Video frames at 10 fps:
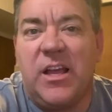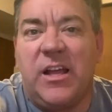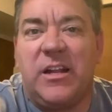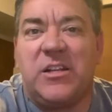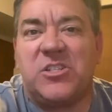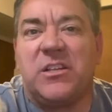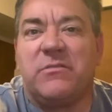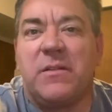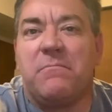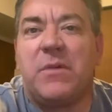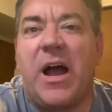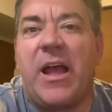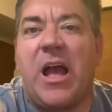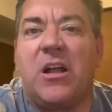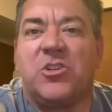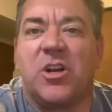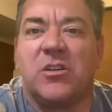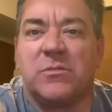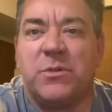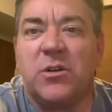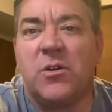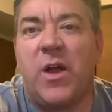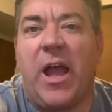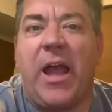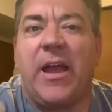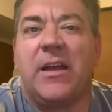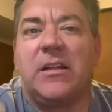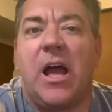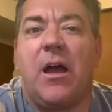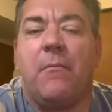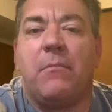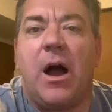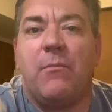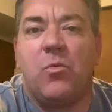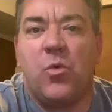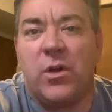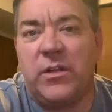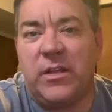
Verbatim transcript: and initially written by Charles Biro and Bob Wood.